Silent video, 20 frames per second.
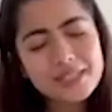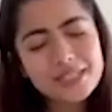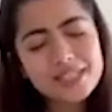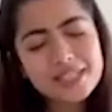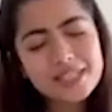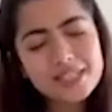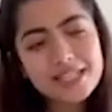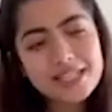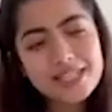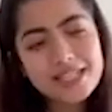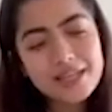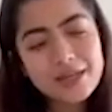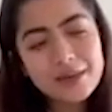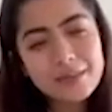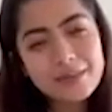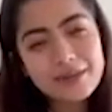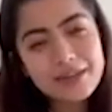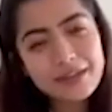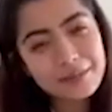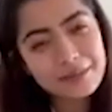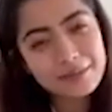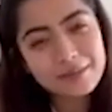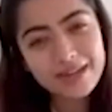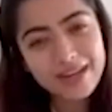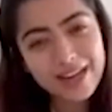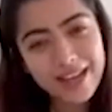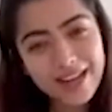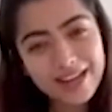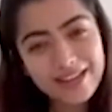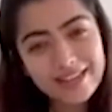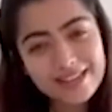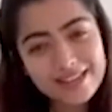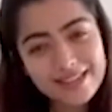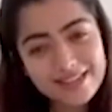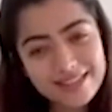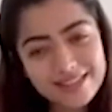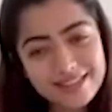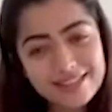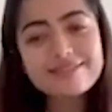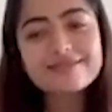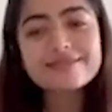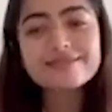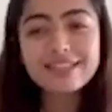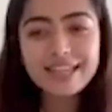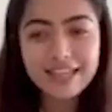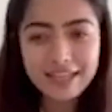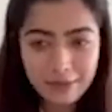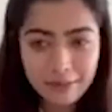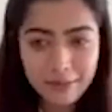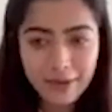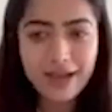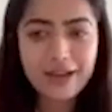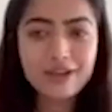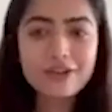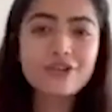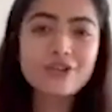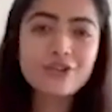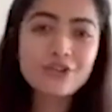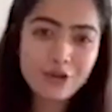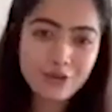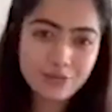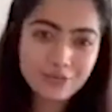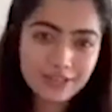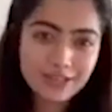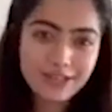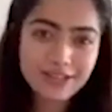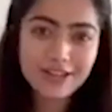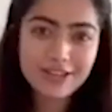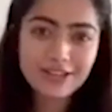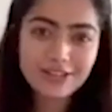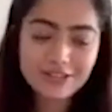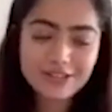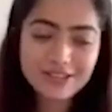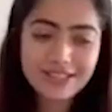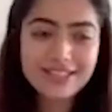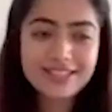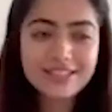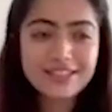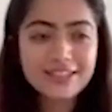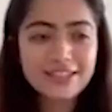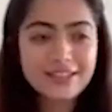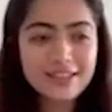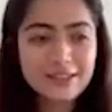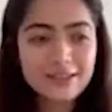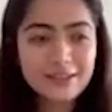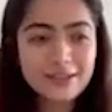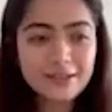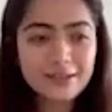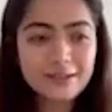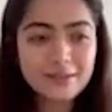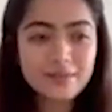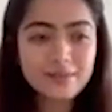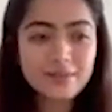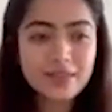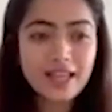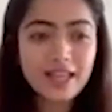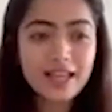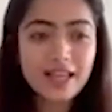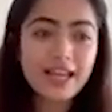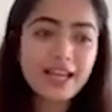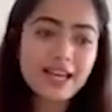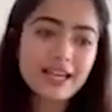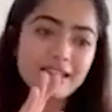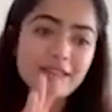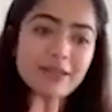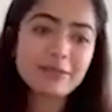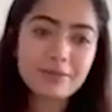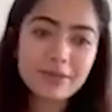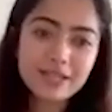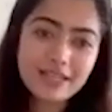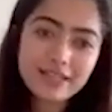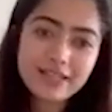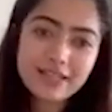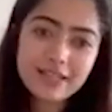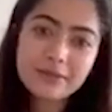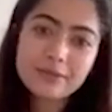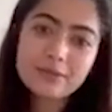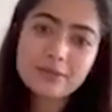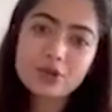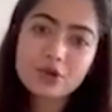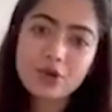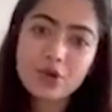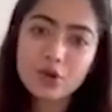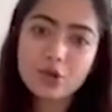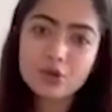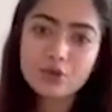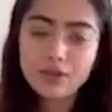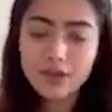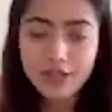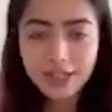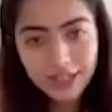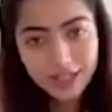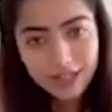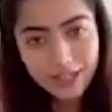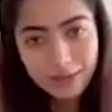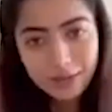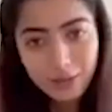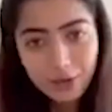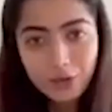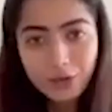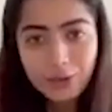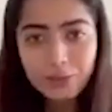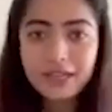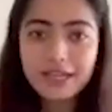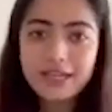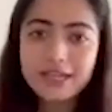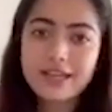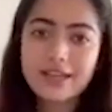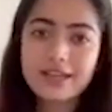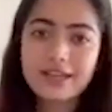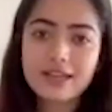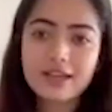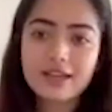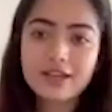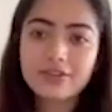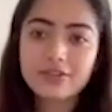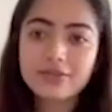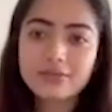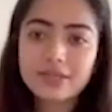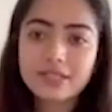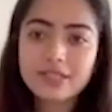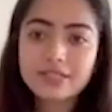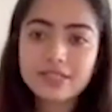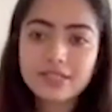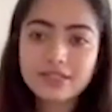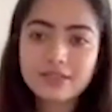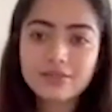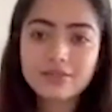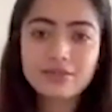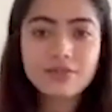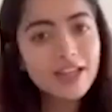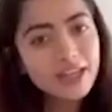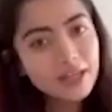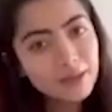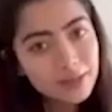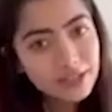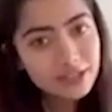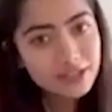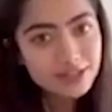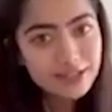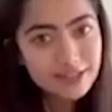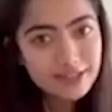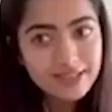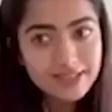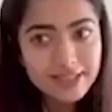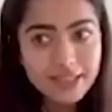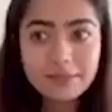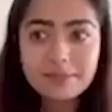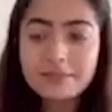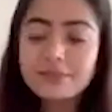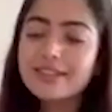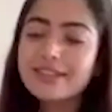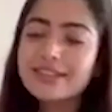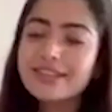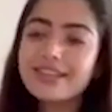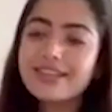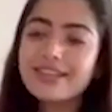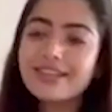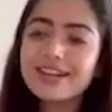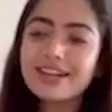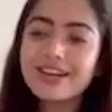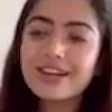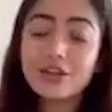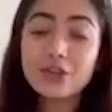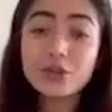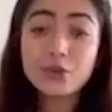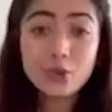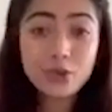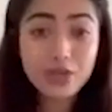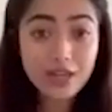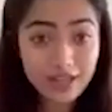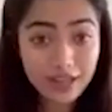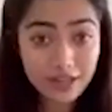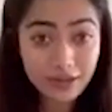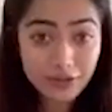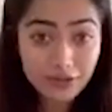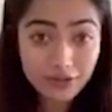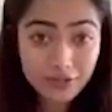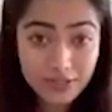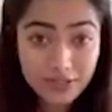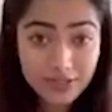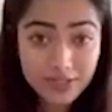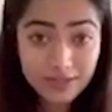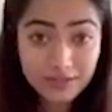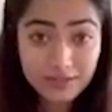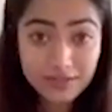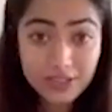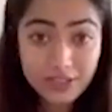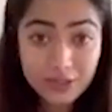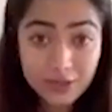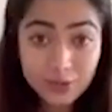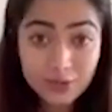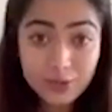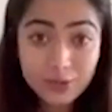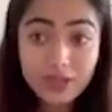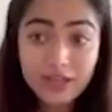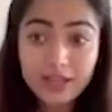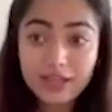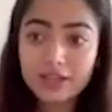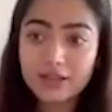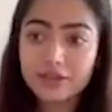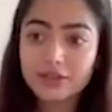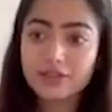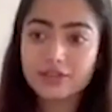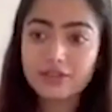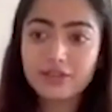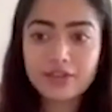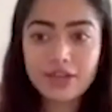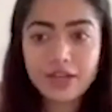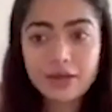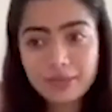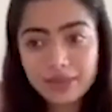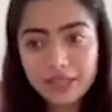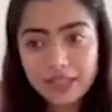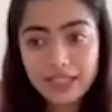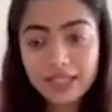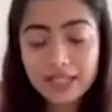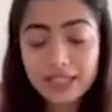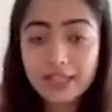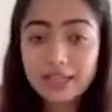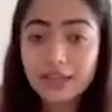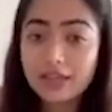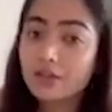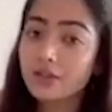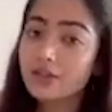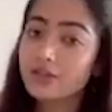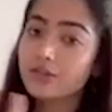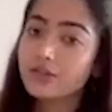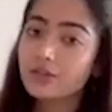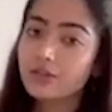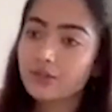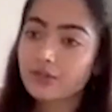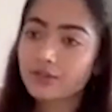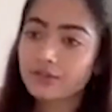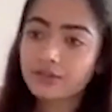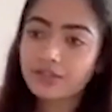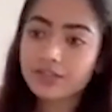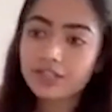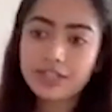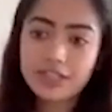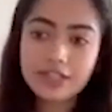miss, but I'm glad it's getting back to normal now. And in the meantime, do not worry, I'm going to be taking care of myself very much this time. You take care of yourselves too, take care of your family, take care of your